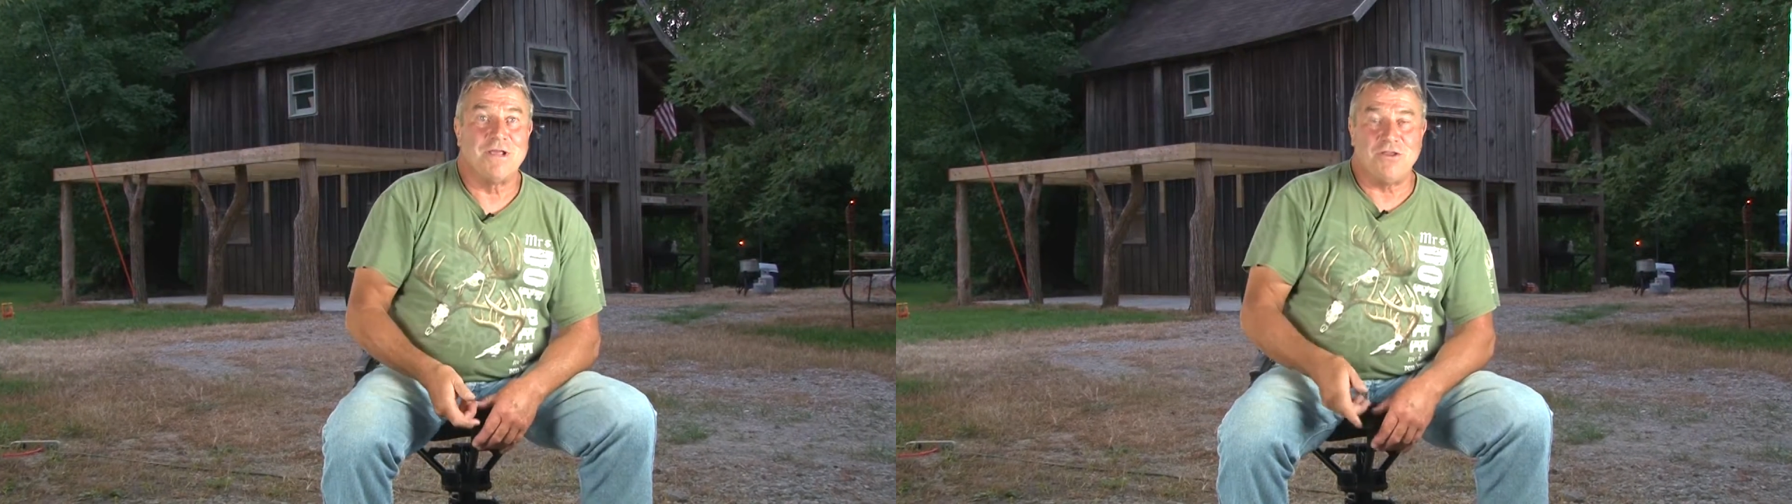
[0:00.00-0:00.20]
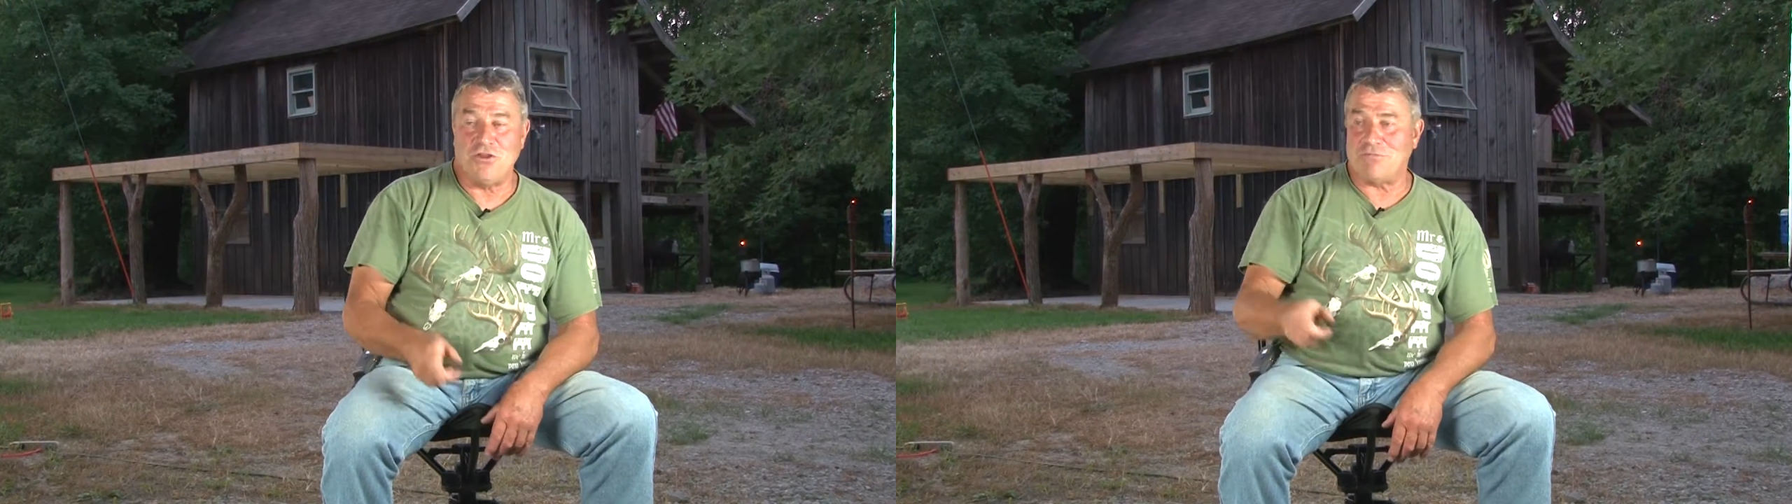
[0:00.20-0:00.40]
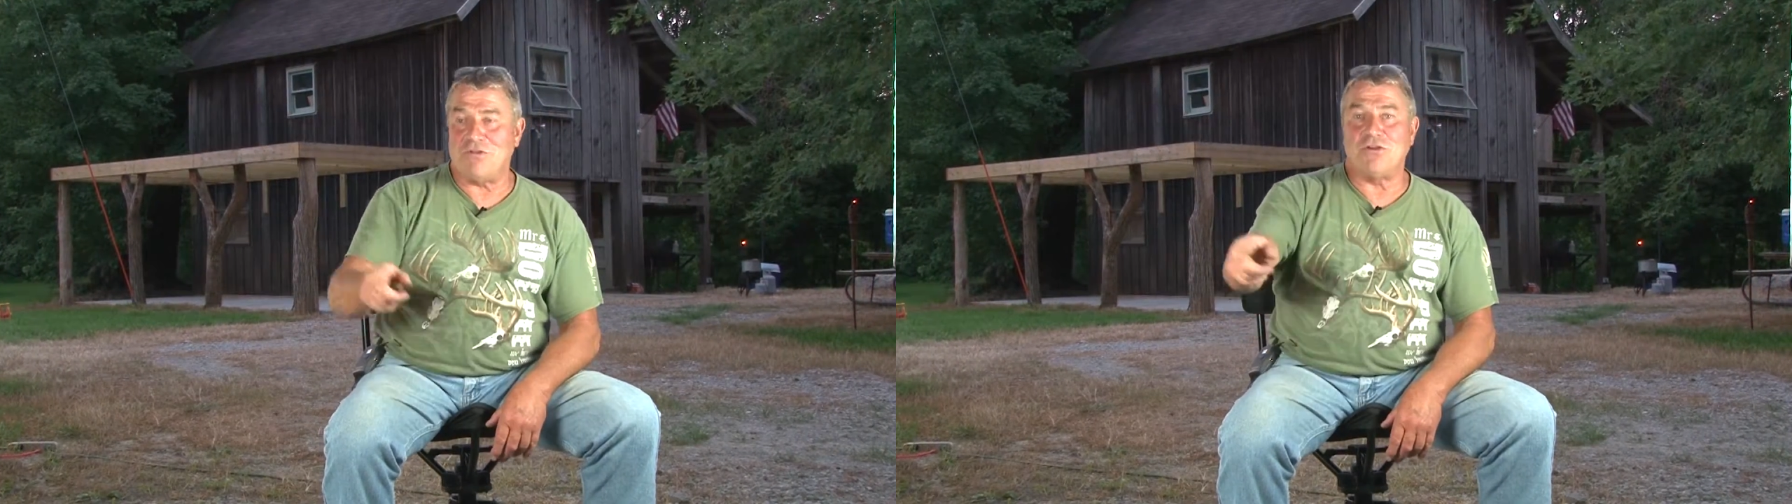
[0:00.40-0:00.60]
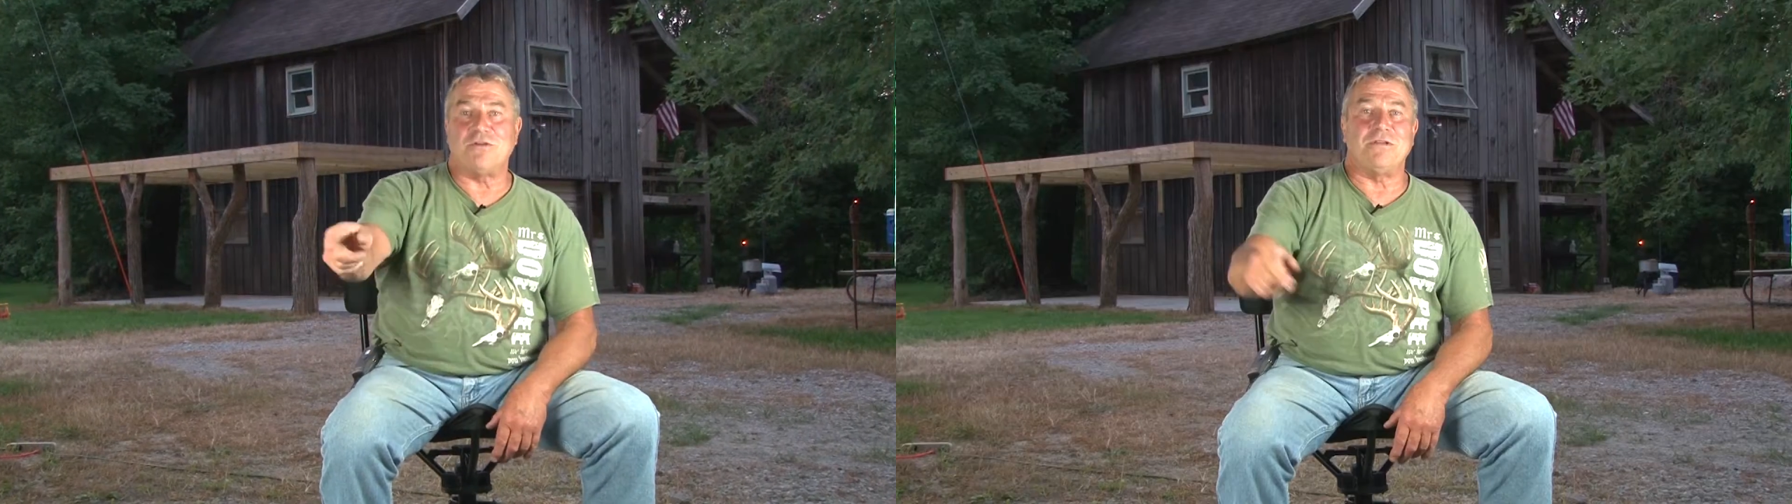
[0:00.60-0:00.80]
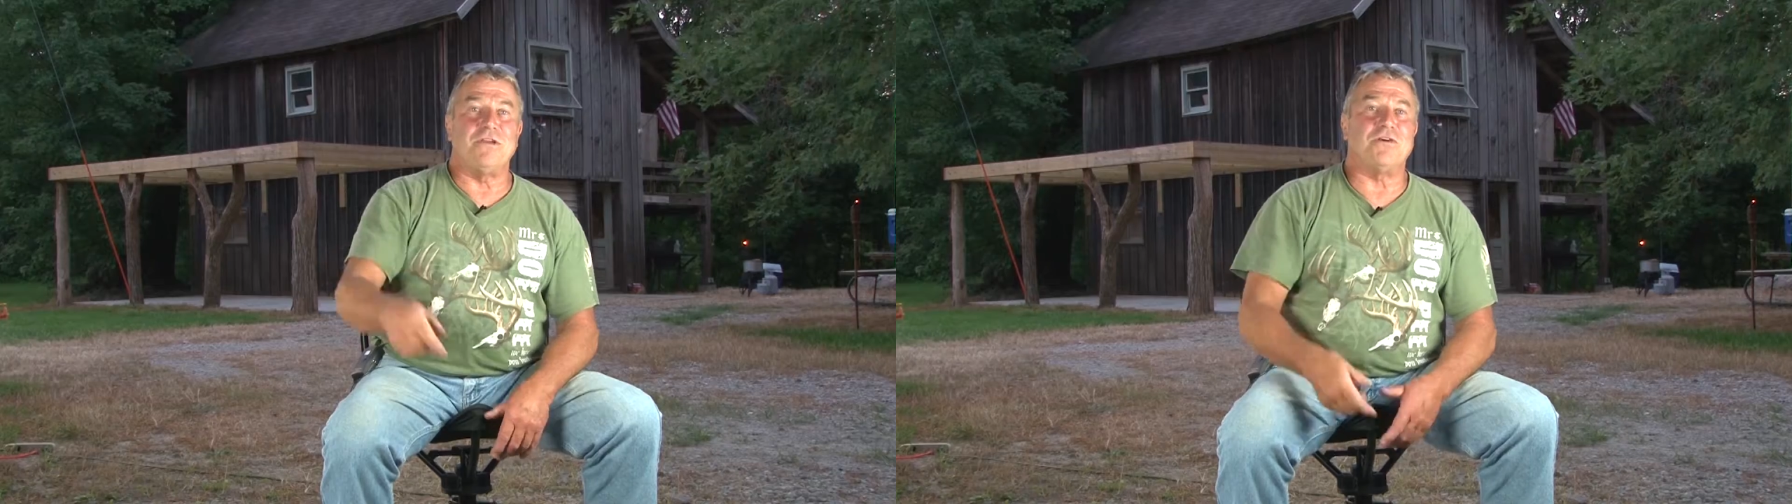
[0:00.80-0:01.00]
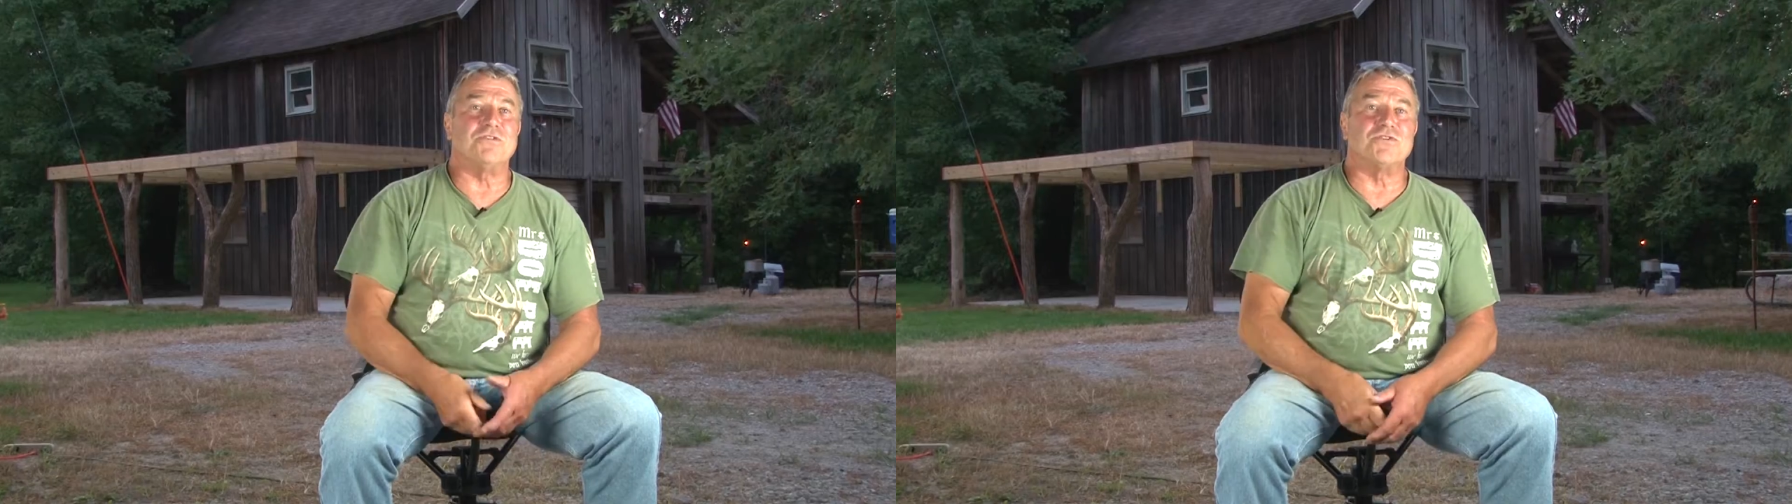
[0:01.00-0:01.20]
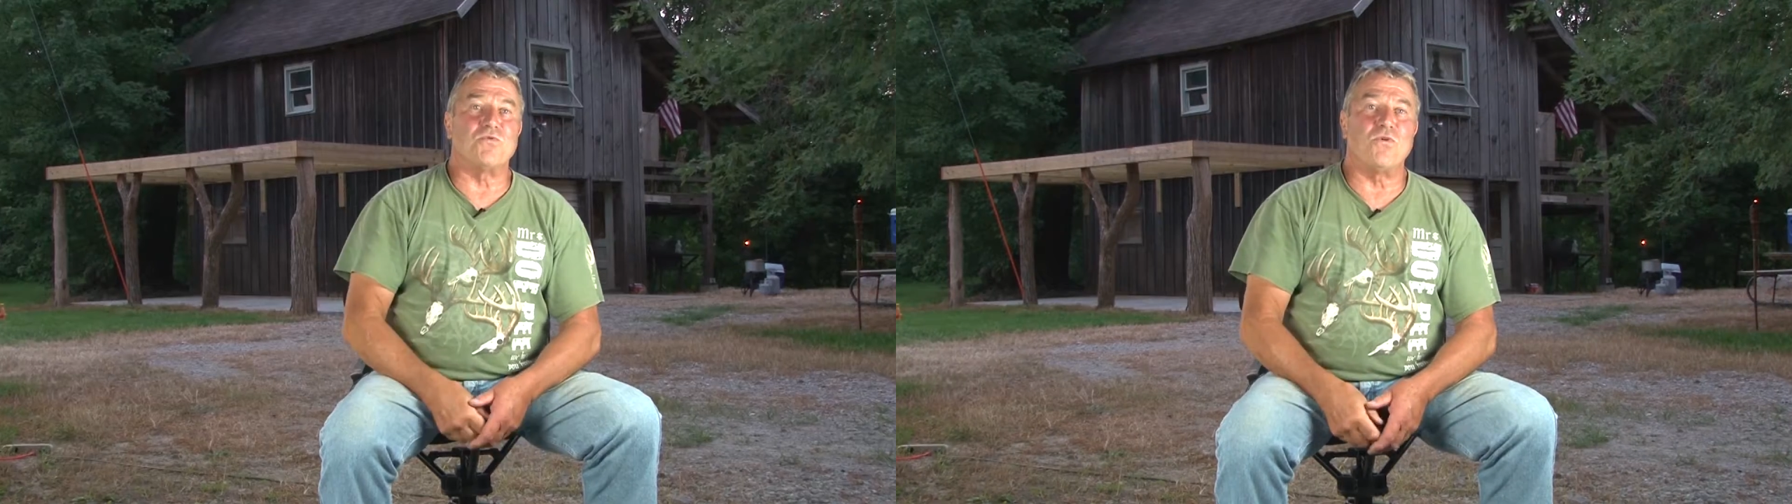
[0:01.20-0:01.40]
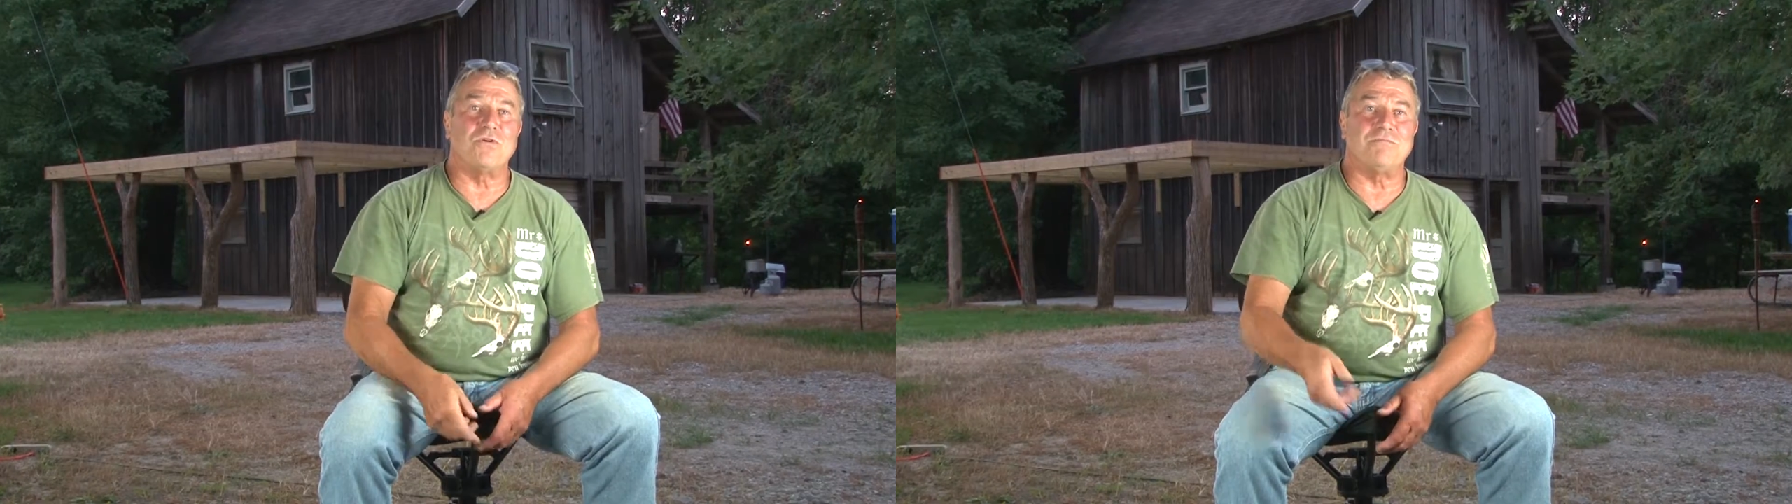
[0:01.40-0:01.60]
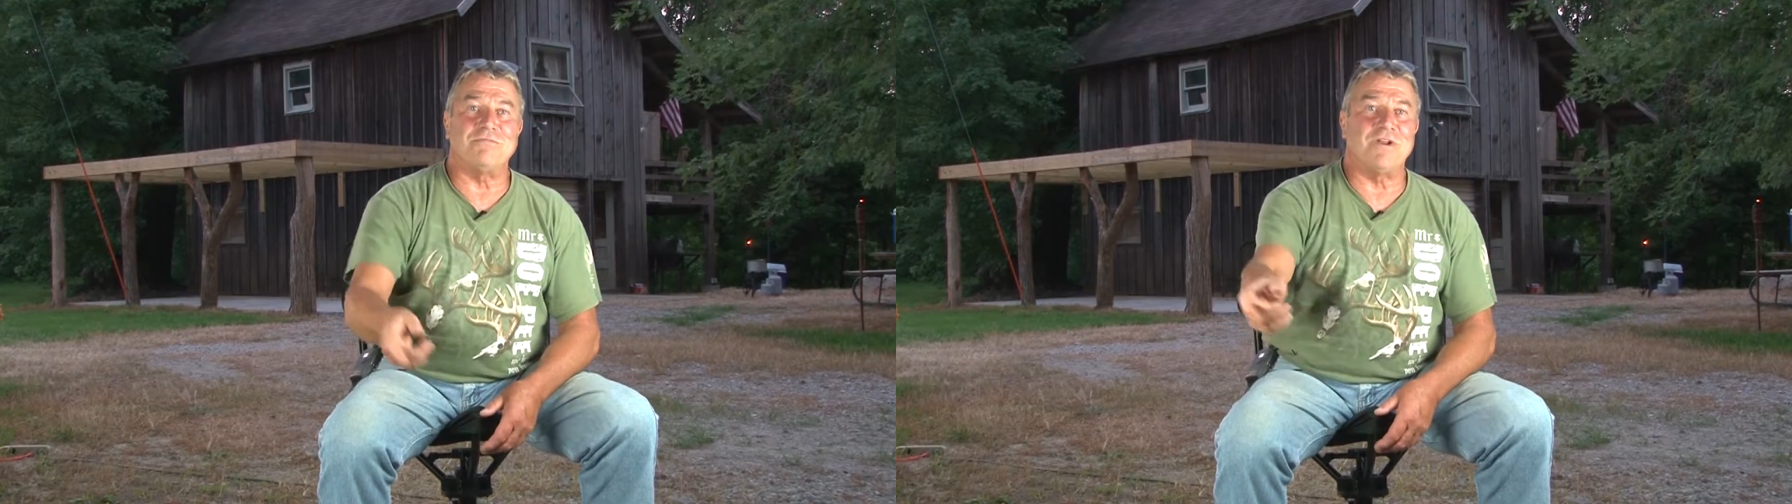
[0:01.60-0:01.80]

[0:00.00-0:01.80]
You can squirt,